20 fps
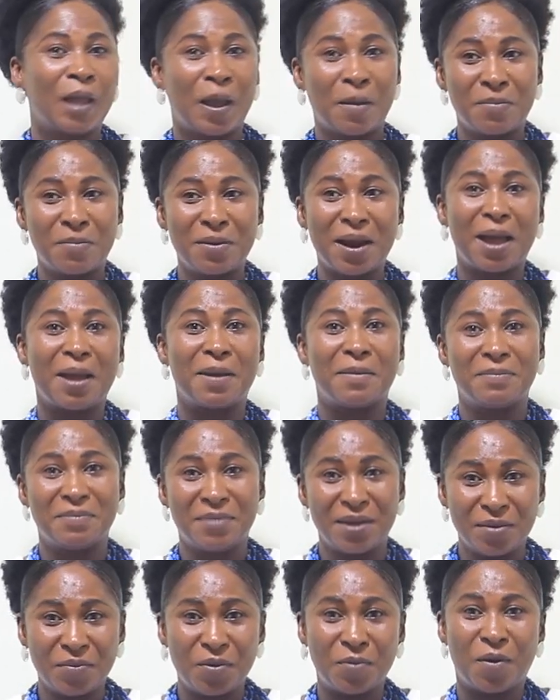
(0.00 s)
ebra
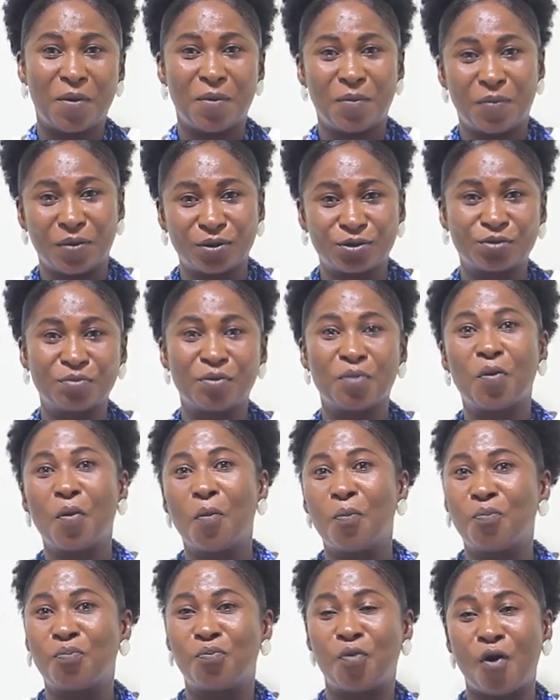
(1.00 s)
me bobo so me bo
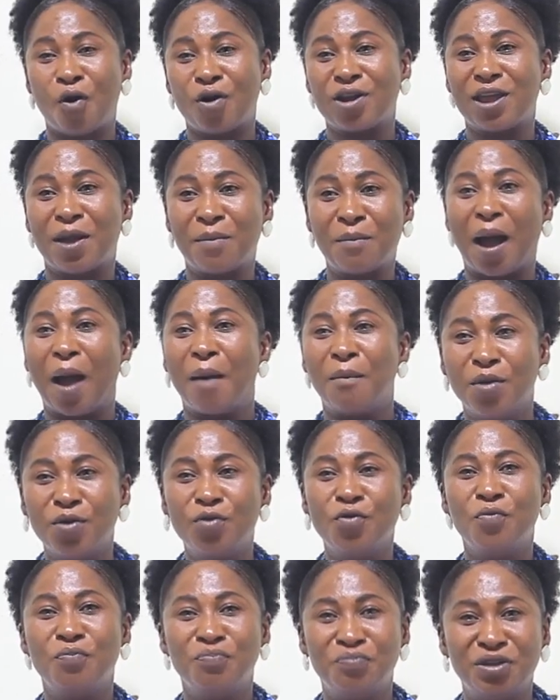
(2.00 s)
boy ya ma
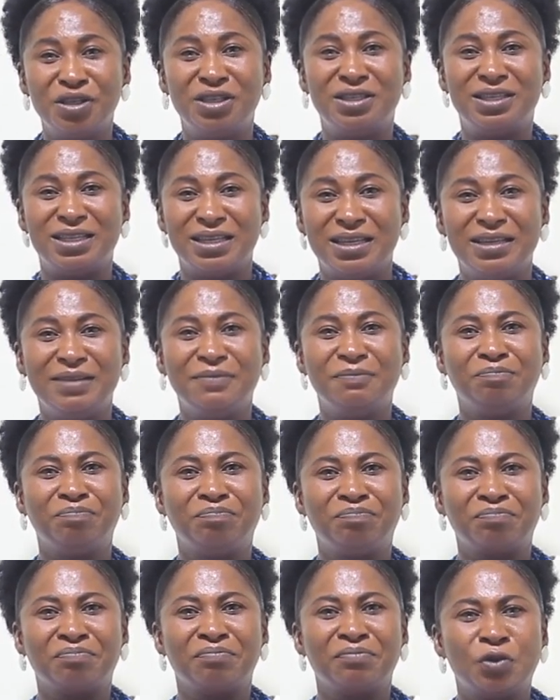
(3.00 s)
menum bidin
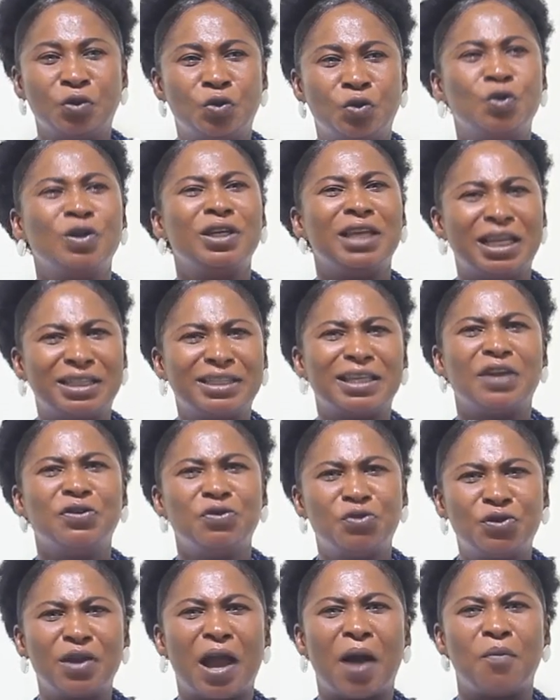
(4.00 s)
Juliet
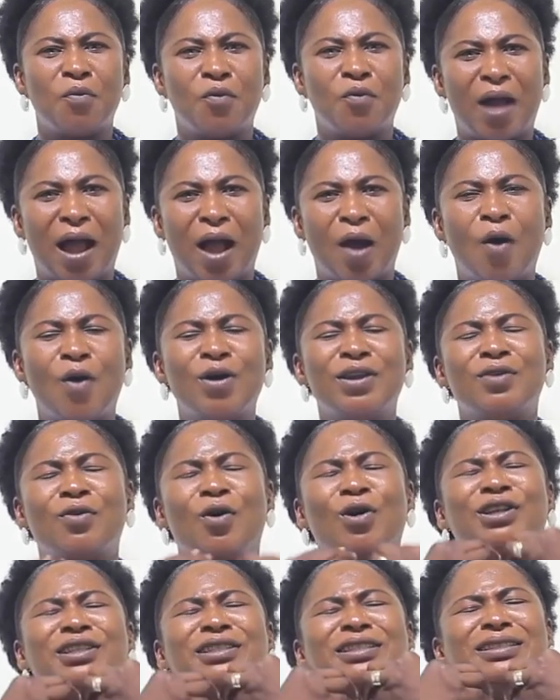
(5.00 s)
Ntuamu a
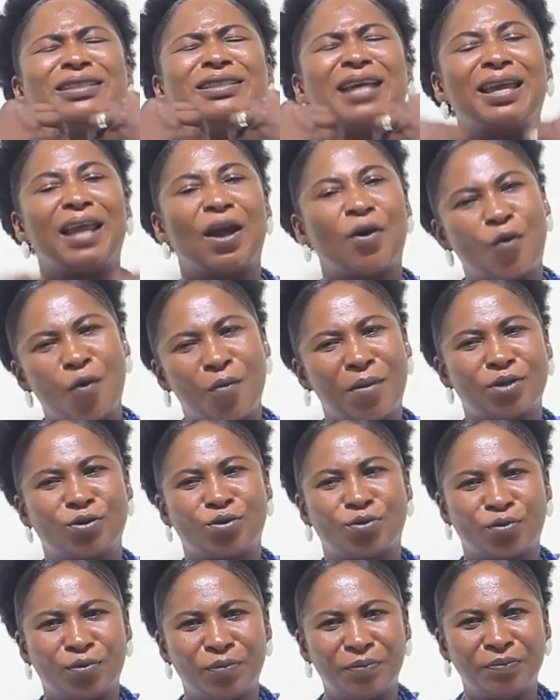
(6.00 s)
oda yakoma
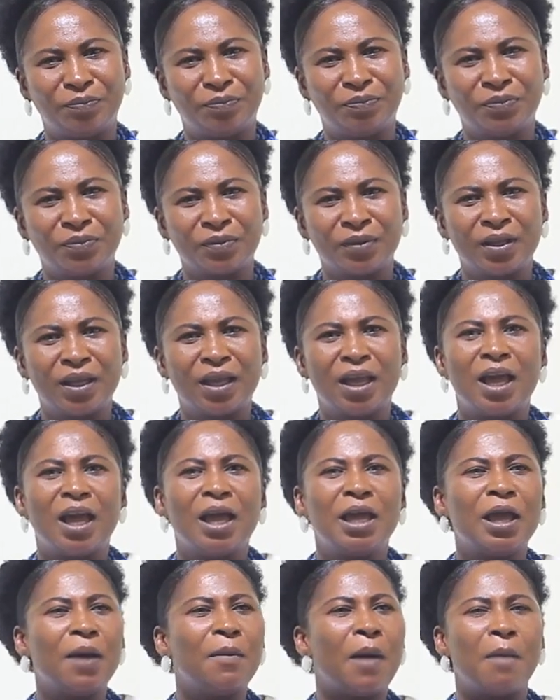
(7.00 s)
so.
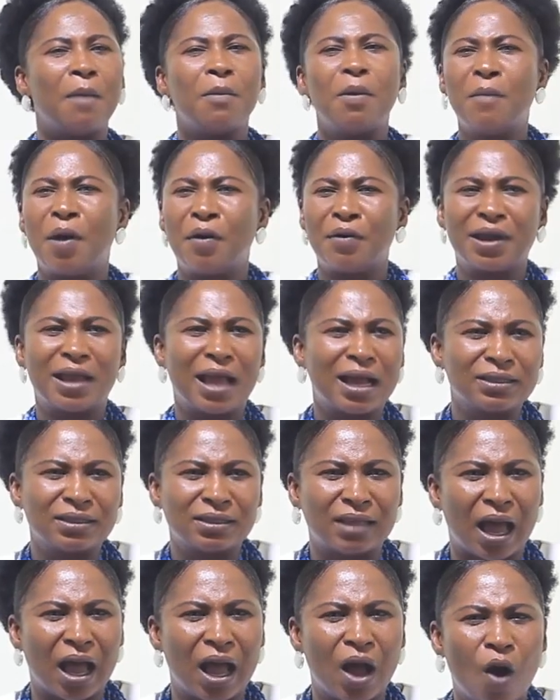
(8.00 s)
Ya ma me
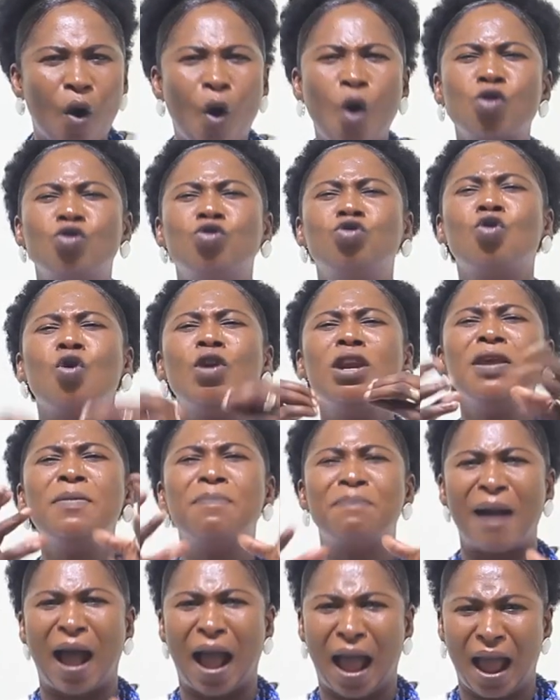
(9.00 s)
Merganza
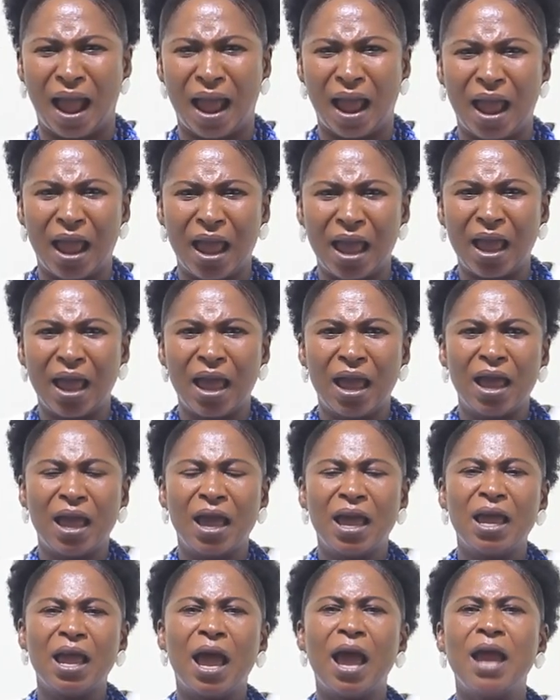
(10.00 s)
odonipa.
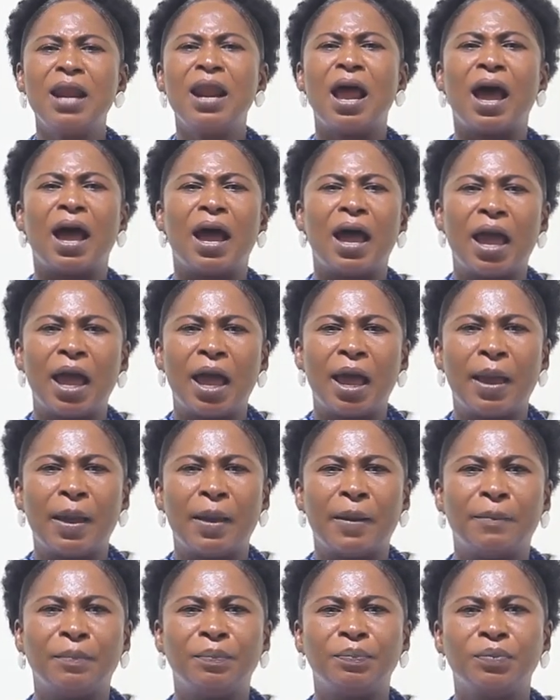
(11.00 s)
E
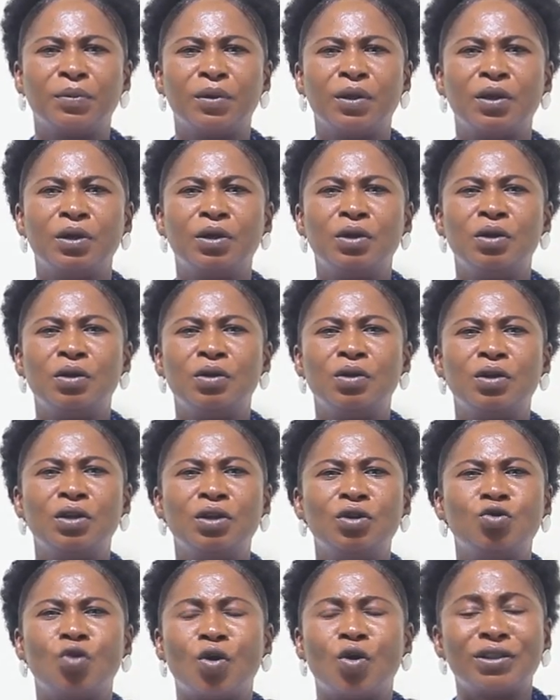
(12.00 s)
na
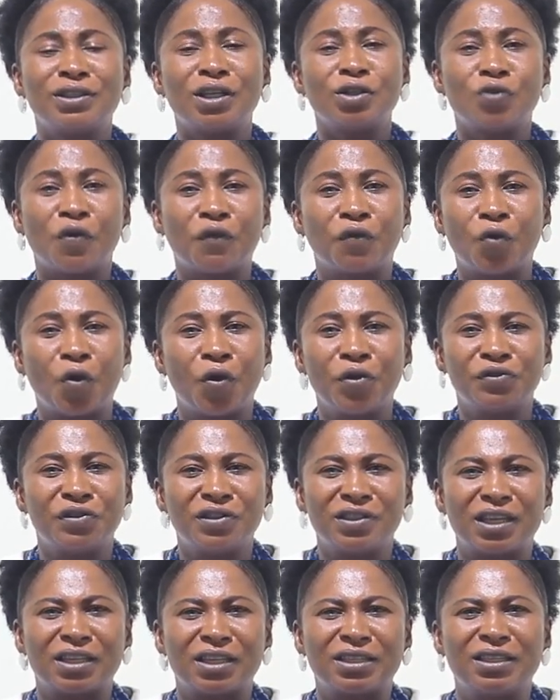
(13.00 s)
Daughters of Glory
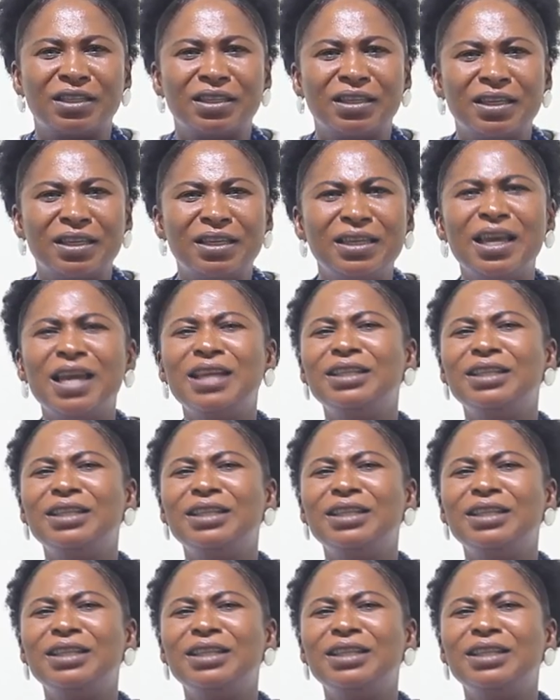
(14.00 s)
Jesus. Ye